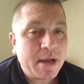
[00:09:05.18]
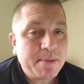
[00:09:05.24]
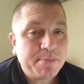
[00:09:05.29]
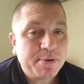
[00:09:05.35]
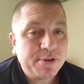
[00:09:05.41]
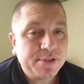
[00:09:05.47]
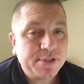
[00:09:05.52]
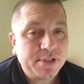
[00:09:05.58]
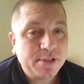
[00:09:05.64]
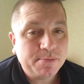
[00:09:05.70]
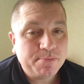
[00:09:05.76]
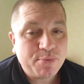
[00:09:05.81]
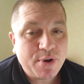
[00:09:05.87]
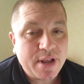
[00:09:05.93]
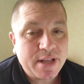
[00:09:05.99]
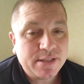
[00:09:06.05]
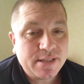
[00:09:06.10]
my personal
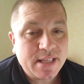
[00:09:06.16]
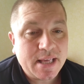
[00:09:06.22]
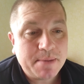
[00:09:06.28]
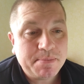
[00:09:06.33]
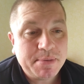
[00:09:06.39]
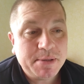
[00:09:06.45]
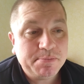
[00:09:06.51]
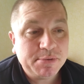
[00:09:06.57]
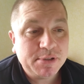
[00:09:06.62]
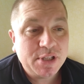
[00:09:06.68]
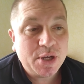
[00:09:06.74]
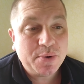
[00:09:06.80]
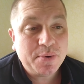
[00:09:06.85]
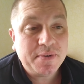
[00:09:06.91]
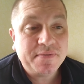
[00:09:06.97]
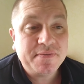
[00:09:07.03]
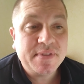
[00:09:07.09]
brand so that people
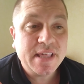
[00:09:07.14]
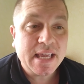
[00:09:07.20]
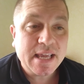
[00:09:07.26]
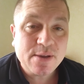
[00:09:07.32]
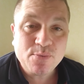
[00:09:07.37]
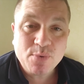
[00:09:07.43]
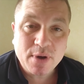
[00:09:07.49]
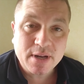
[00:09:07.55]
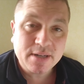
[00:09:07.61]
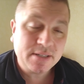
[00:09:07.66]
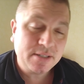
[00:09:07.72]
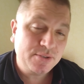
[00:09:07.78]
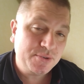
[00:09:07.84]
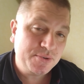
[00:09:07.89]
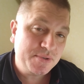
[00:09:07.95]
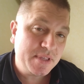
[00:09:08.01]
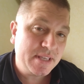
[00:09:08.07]
know if they want to
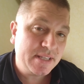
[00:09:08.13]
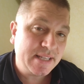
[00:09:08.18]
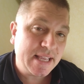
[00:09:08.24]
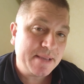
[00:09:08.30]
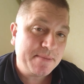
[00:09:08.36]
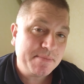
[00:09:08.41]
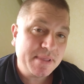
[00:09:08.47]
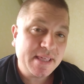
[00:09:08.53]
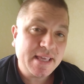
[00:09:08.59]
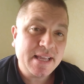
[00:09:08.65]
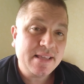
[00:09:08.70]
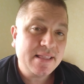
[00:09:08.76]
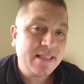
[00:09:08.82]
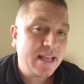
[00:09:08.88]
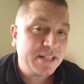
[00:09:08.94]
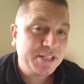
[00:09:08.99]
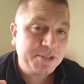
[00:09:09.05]
do the same
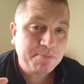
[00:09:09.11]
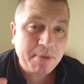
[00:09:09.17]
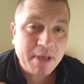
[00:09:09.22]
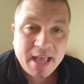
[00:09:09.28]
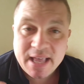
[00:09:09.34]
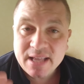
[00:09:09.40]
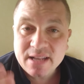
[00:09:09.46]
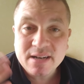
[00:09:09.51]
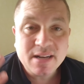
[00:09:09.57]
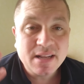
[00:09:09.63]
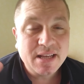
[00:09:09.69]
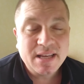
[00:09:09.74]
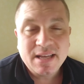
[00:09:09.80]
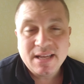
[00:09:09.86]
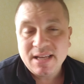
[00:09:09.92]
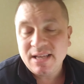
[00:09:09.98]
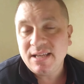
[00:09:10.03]
thing, that Japan
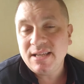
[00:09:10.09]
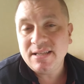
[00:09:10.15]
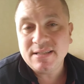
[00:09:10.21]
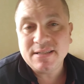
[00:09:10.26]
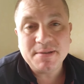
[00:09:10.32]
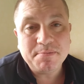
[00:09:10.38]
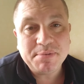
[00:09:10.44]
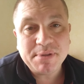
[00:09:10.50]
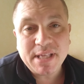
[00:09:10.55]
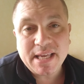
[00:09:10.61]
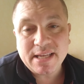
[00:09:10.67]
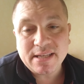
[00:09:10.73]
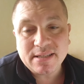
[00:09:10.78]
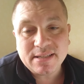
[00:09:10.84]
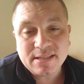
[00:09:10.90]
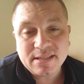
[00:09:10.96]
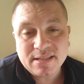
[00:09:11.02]
is a
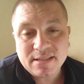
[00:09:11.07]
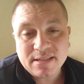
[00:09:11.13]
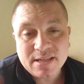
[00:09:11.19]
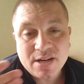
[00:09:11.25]
place.